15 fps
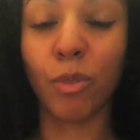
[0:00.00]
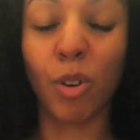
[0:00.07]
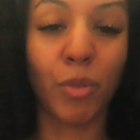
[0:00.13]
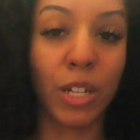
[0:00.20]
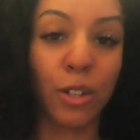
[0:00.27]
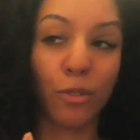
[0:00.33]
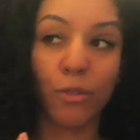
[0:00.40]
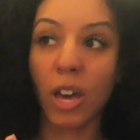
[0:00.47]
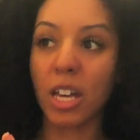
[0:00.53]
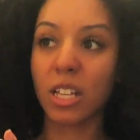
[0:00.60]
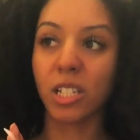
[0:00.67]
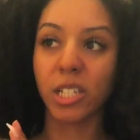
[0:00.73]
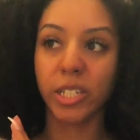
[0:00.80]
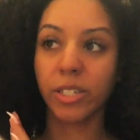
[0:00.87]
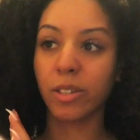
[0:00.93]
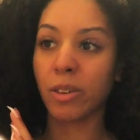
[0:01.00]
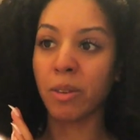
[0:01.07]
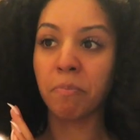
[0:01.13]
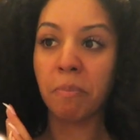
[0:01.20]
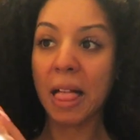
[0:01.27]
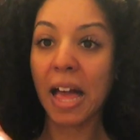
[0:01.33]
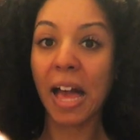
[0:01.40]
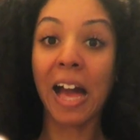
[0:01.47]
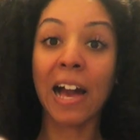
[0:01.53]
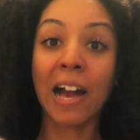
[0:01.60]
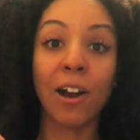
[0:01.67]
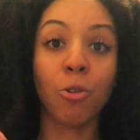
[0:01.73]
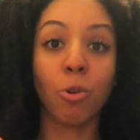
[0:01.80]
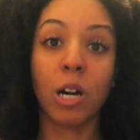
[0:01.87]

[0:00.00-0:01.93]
within the first hour,